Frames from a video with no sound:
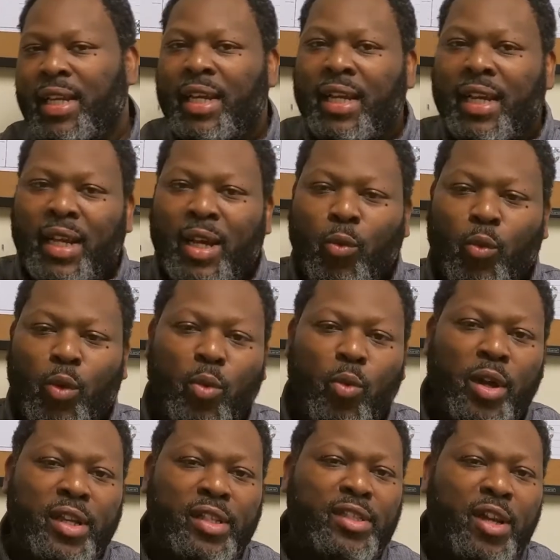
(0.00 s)
we want to
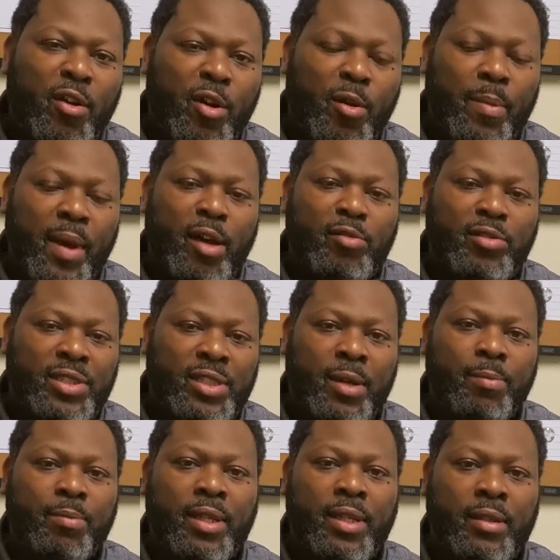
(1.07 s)
talk about
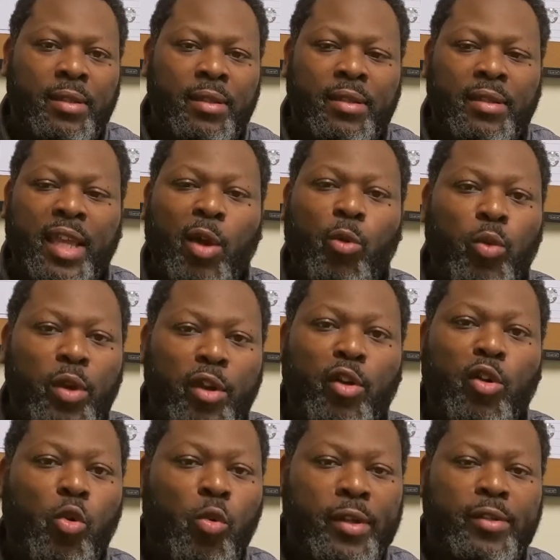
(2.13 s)
something that we are
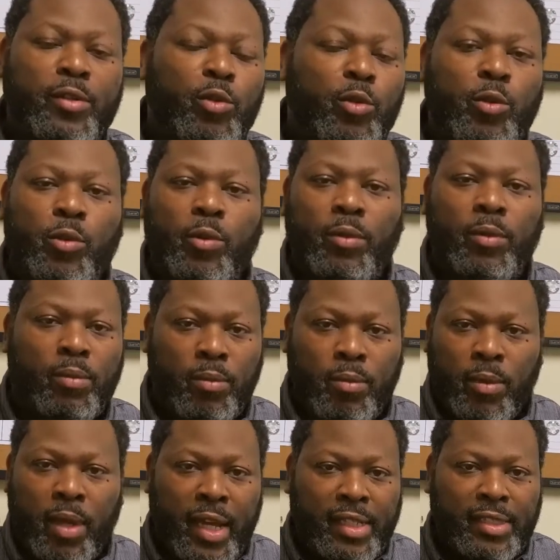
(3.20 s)
going through
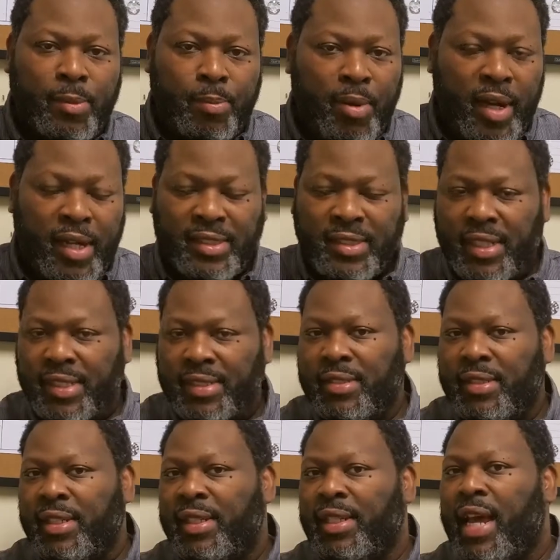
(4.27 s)
as a process
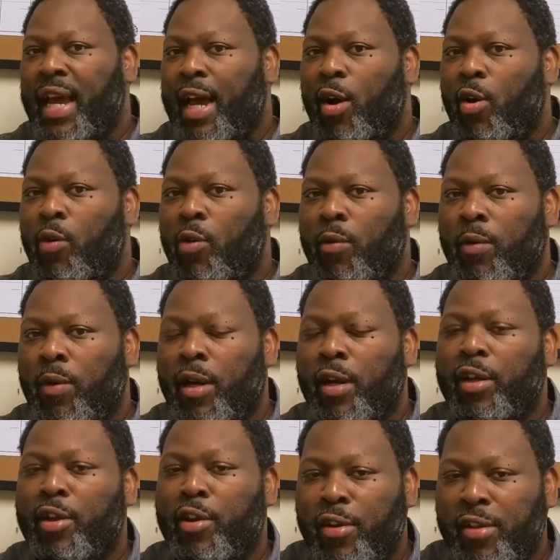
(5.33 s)
in our
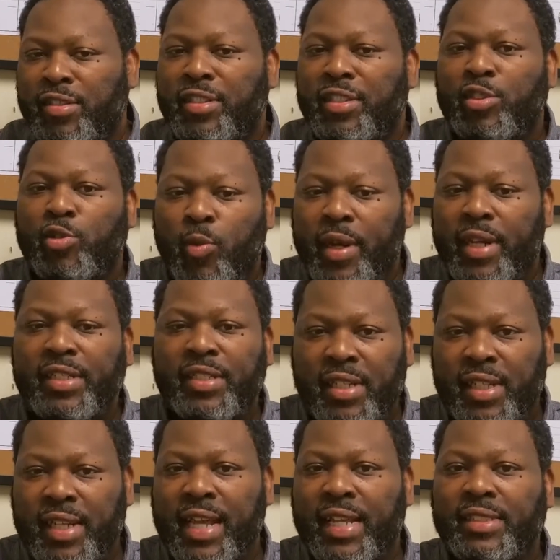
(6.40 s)
current situation, and
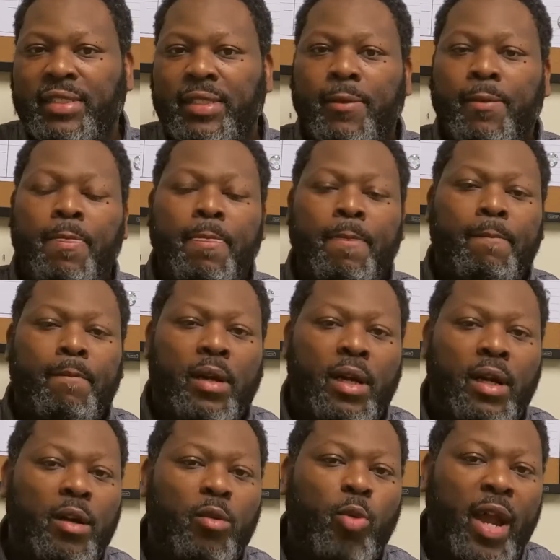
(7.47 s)
that's
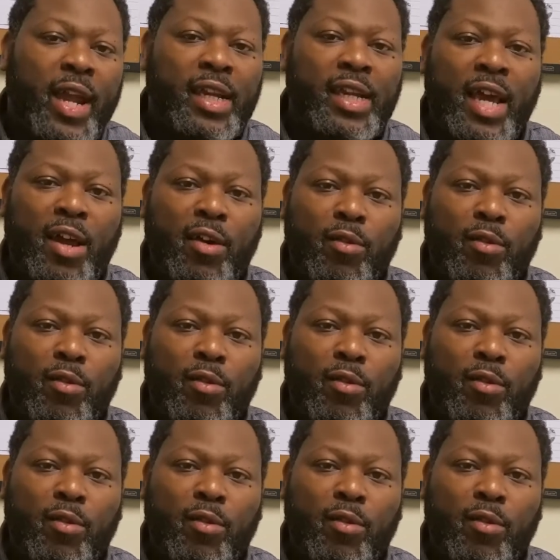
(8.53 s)
writing our,